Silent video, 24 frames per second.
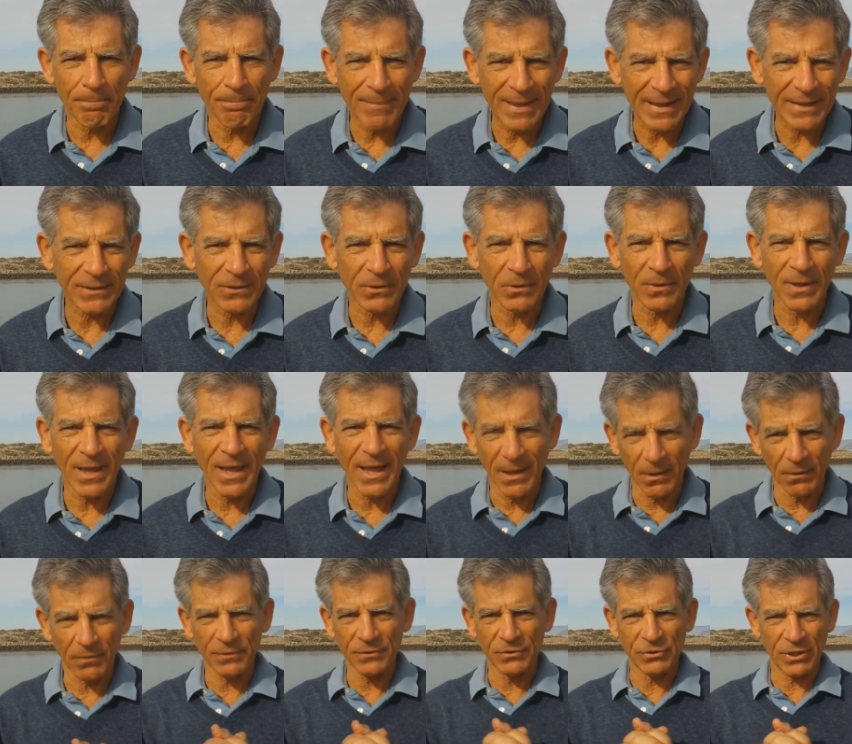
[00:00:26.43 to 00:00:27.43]
mental
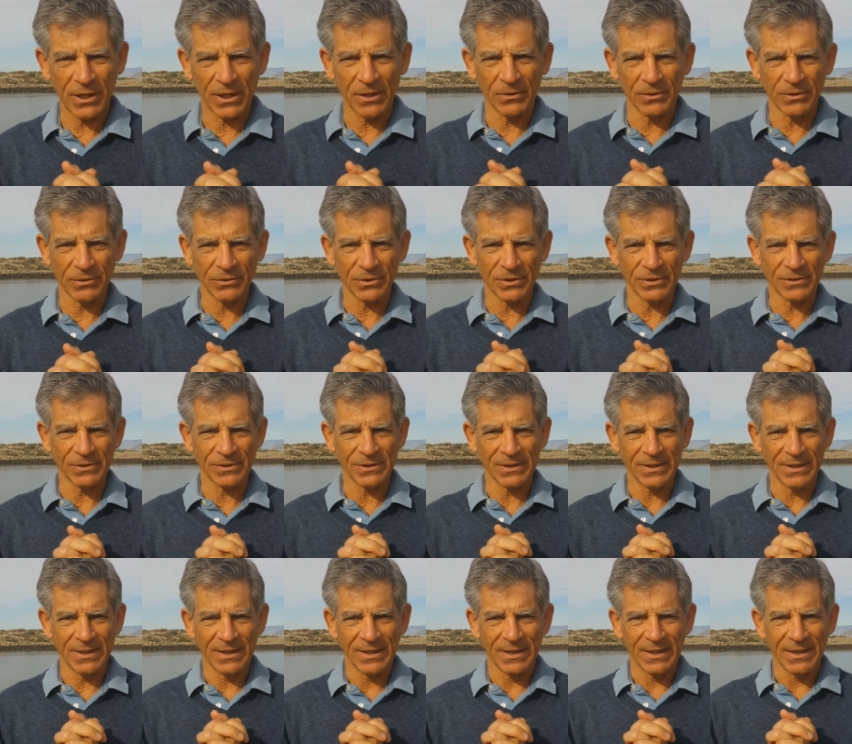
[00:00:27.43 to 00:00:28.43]
health challenges
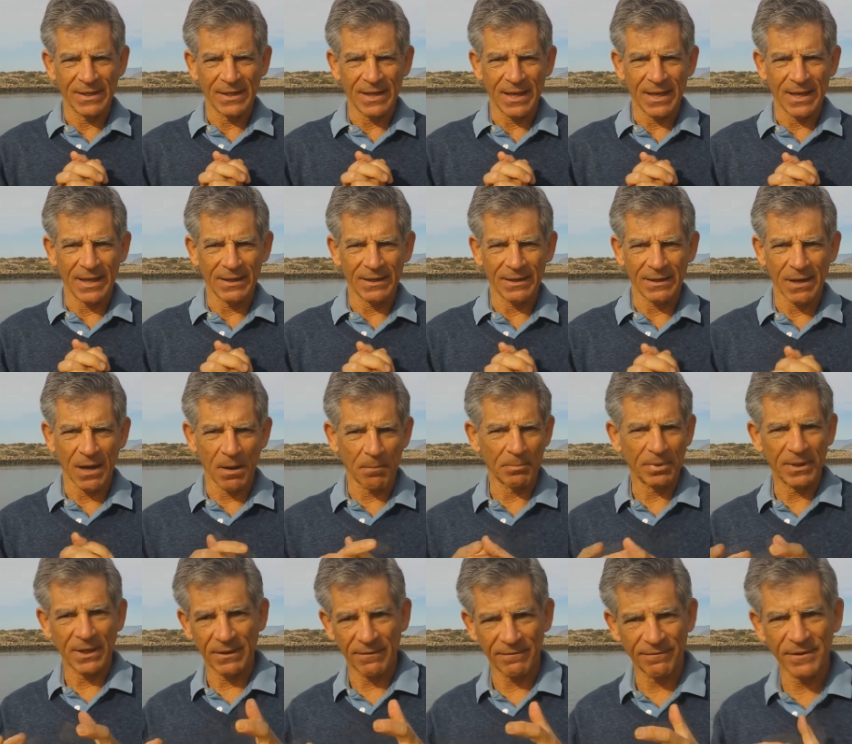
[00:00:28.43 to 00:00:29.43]
and
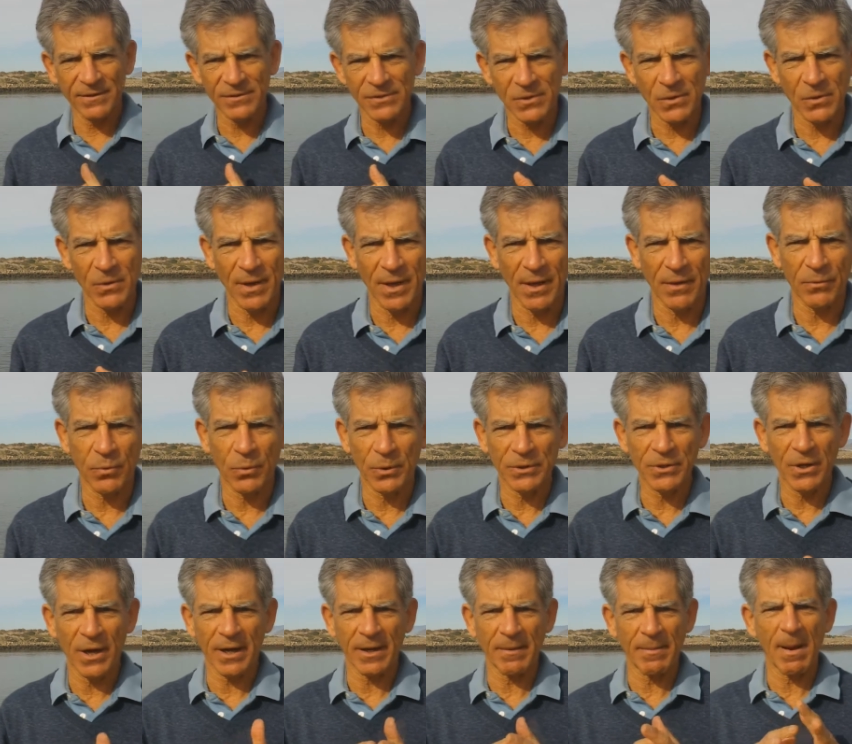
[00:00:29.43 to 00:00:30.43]
accompanying physical health.
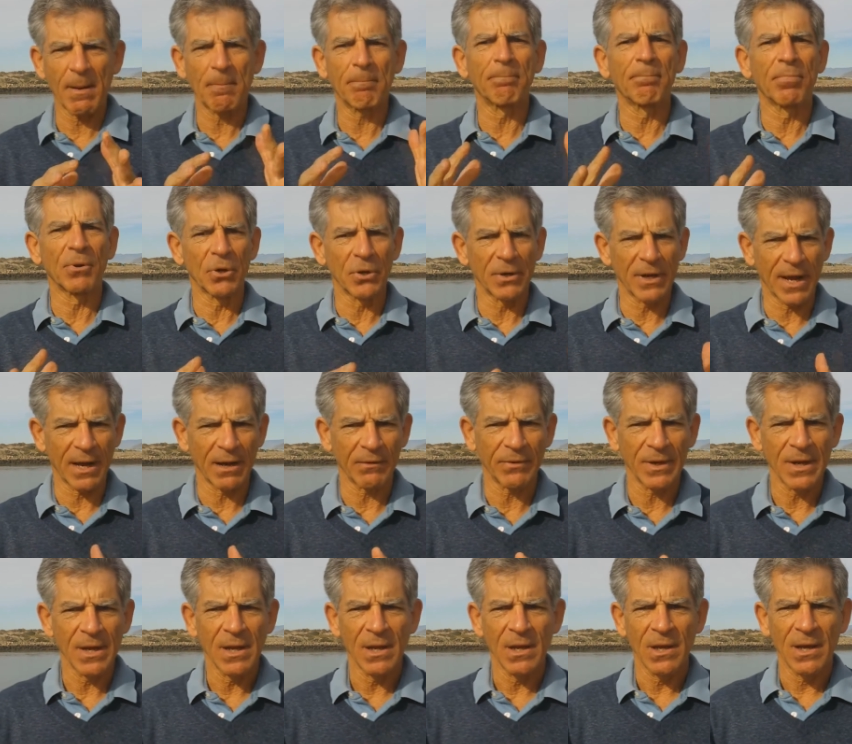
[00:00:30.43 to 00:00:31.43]
We're talking about burnout,
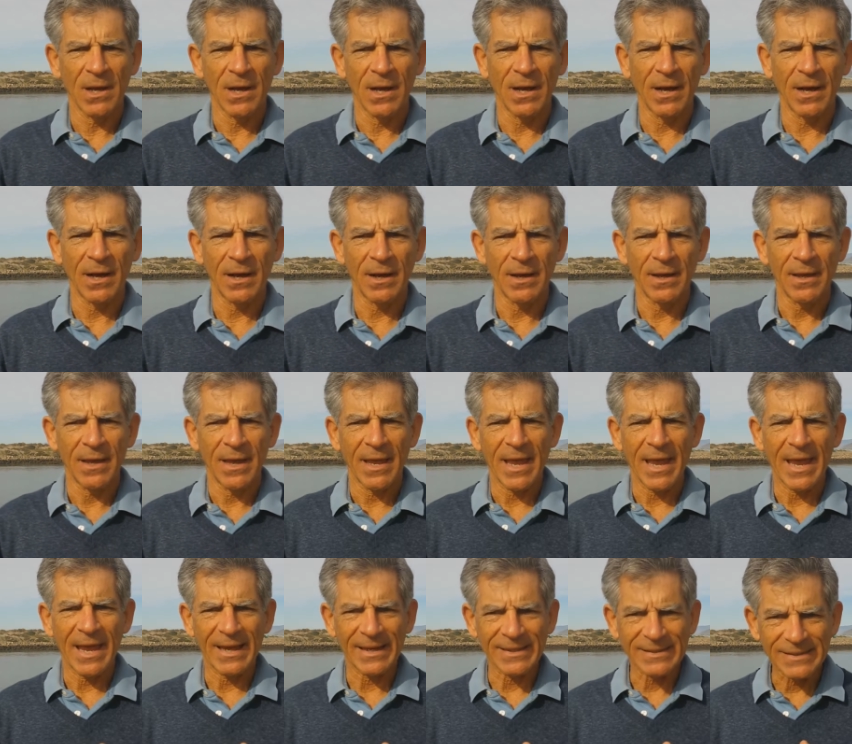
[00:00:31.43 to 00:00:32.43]

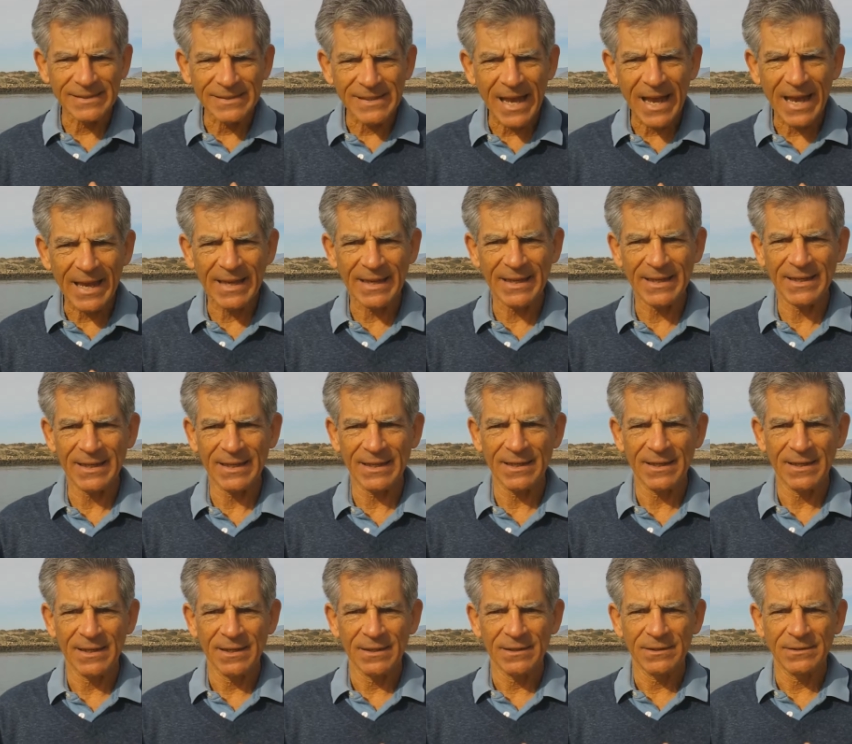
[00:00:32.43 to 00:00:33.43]
uh, anxiety,
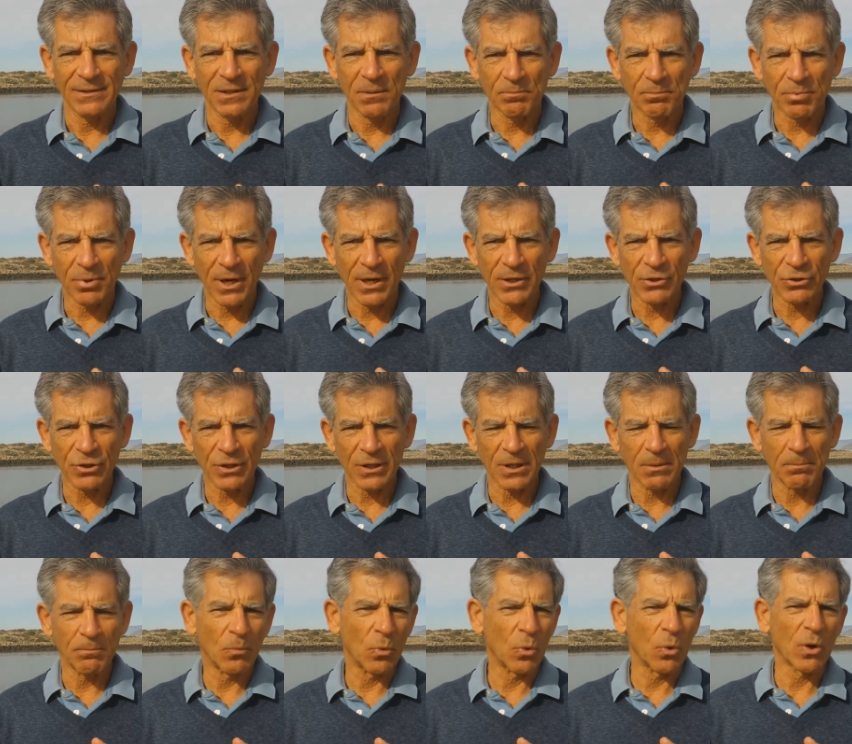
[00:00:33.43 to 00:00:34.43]
depression,
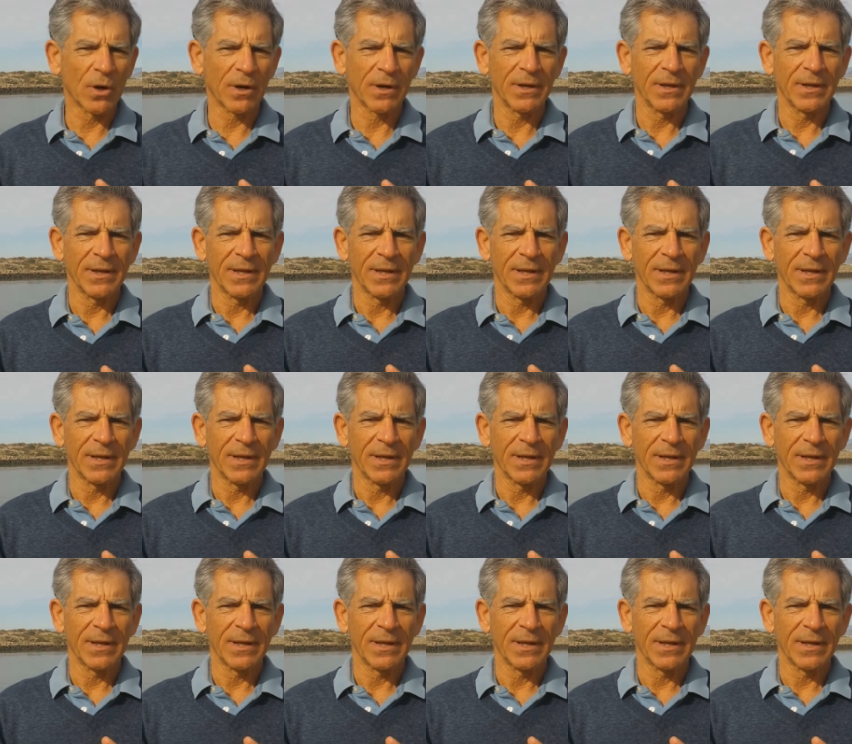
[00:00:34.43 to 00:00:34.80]
and more.